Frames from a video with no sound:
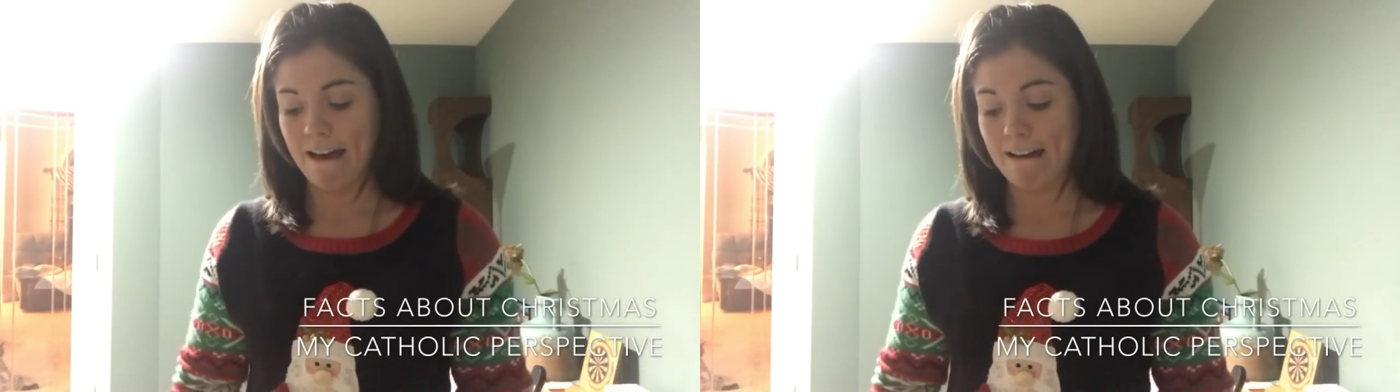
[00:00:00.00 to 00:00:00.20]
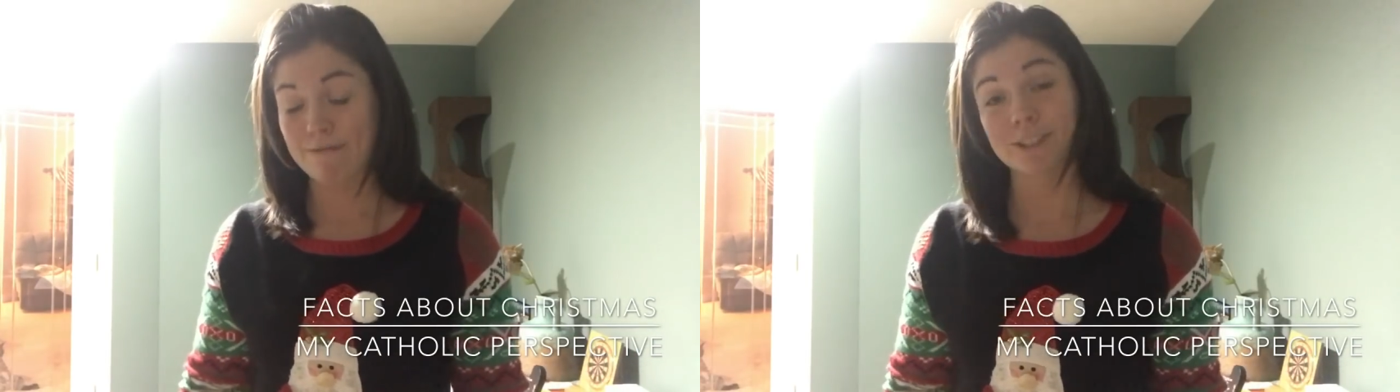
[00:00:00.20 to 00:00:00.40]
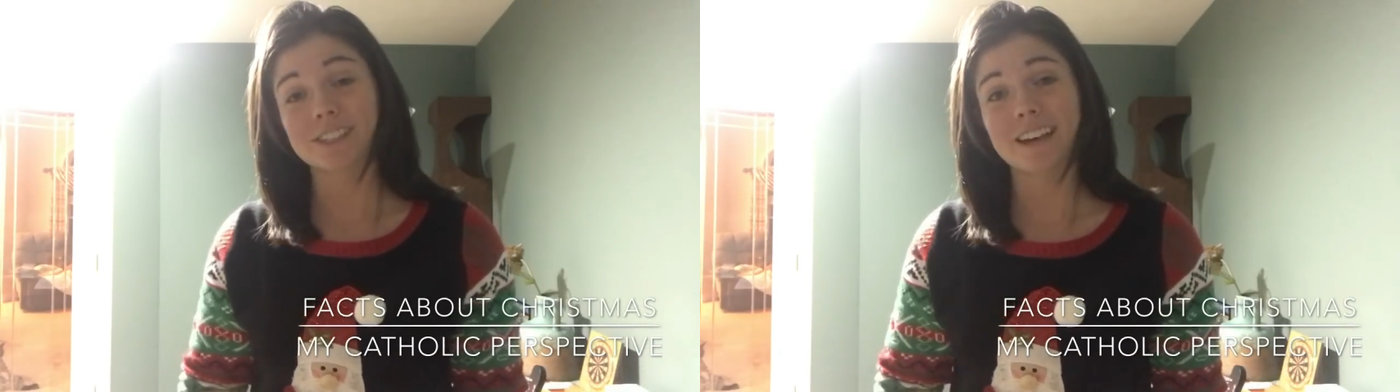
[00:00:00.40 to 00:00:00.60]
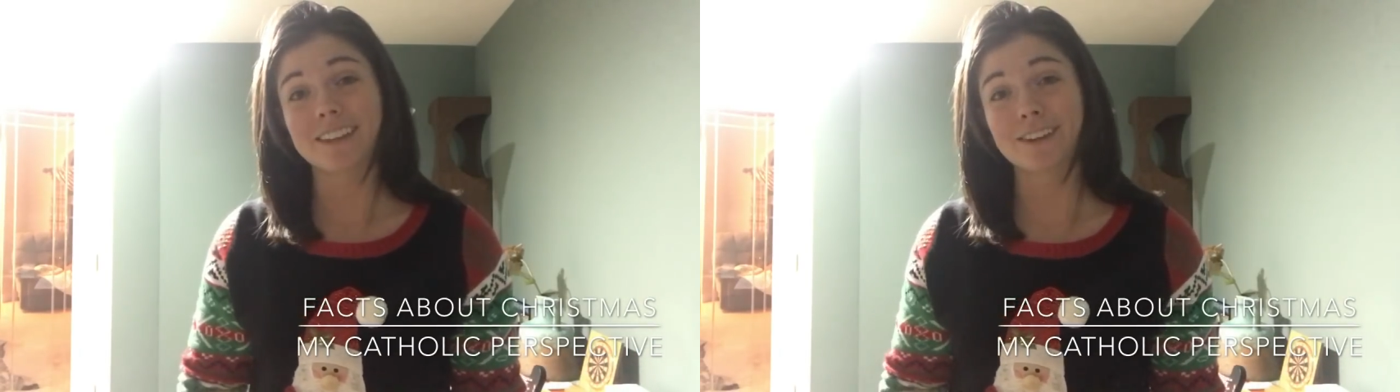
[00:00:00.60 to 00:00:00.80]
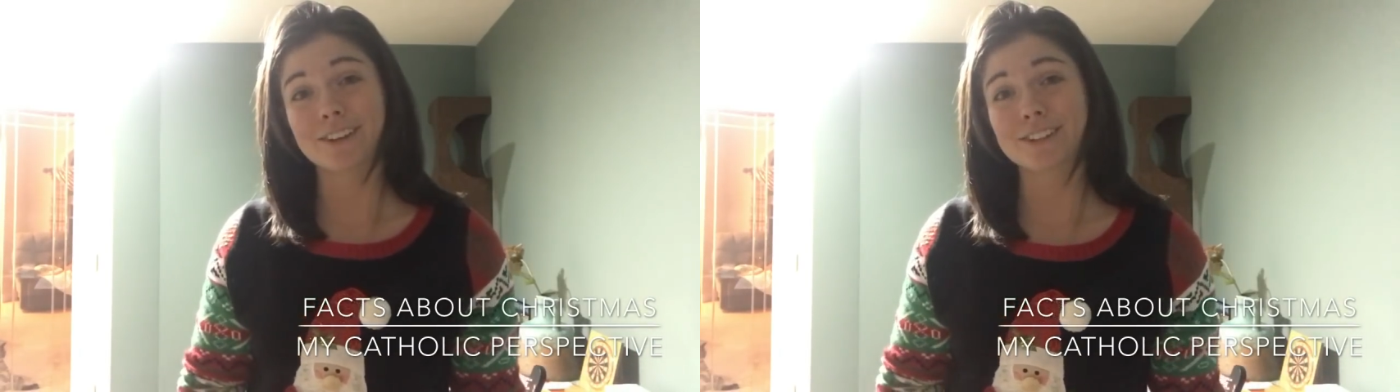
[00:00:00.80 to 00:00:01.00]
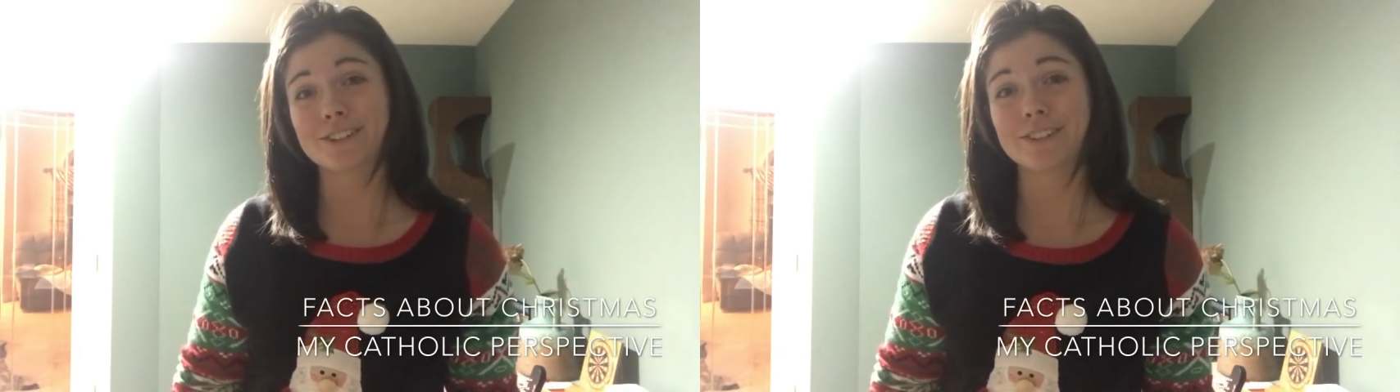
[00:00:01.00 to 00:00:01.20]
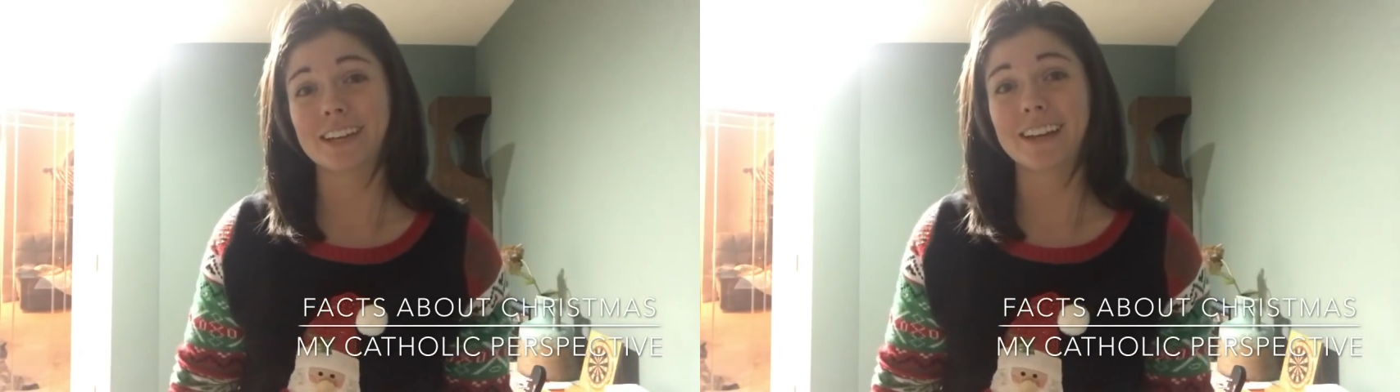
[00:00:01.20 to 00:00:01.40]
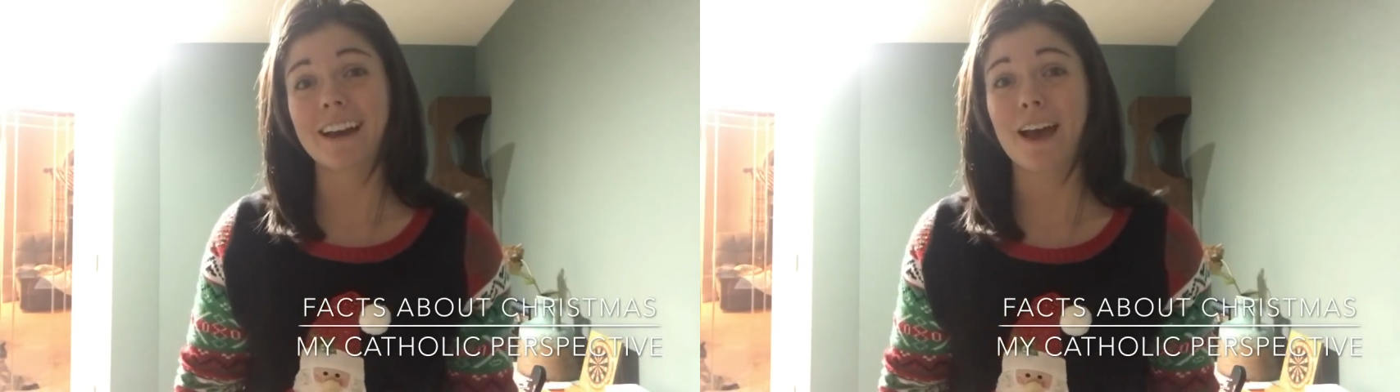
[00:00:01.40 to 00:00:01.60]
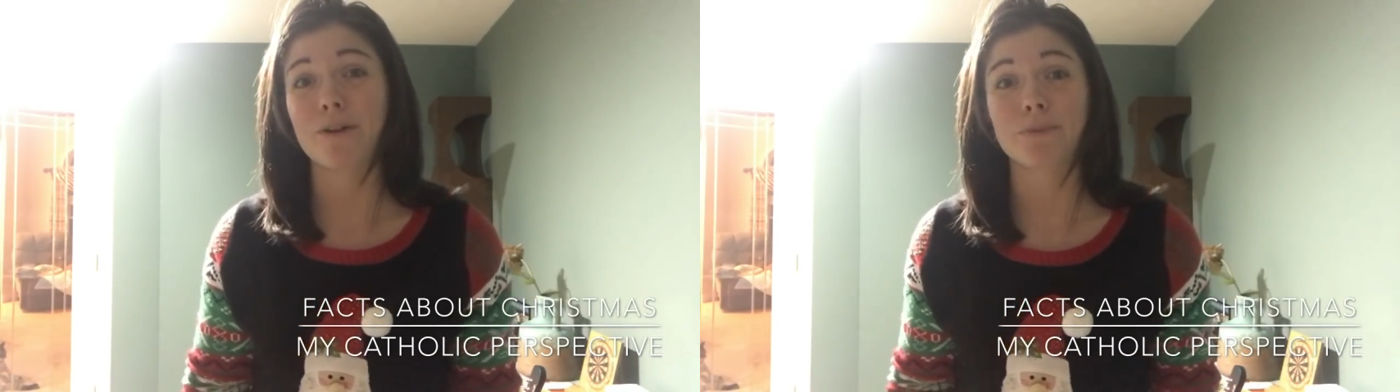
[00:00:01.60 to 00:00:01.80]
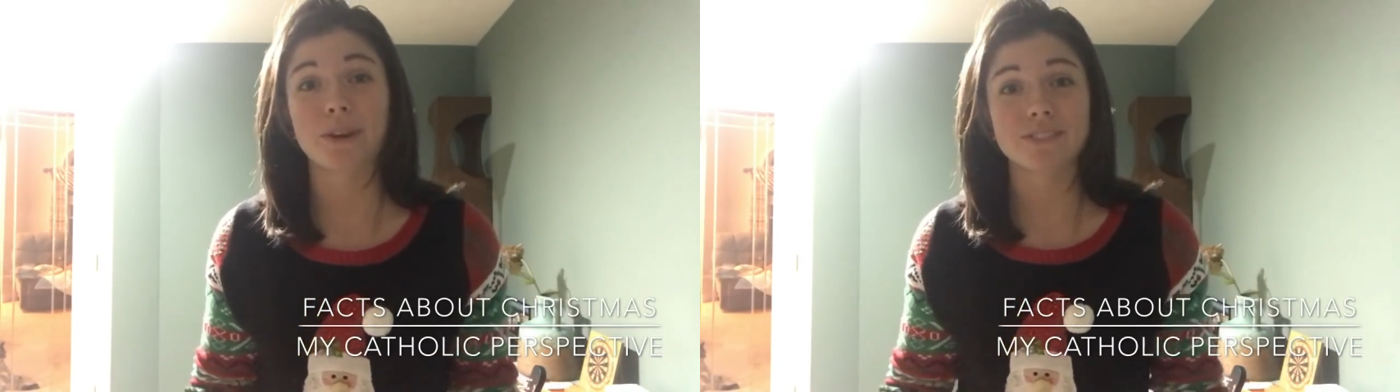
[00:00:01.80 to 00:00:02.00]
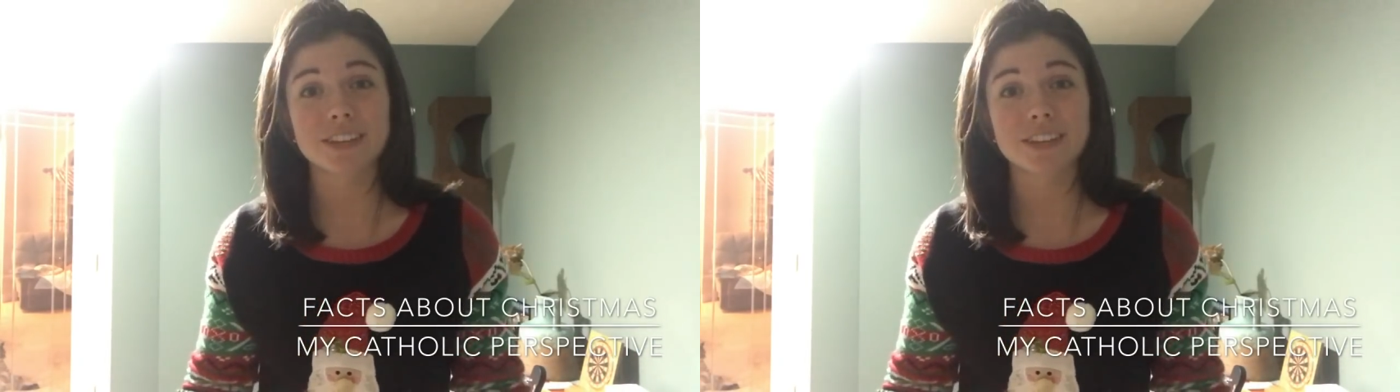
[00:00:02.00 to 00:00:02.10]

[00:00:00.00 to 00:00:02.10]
I'm um, just glad that you could tune in. I hope you have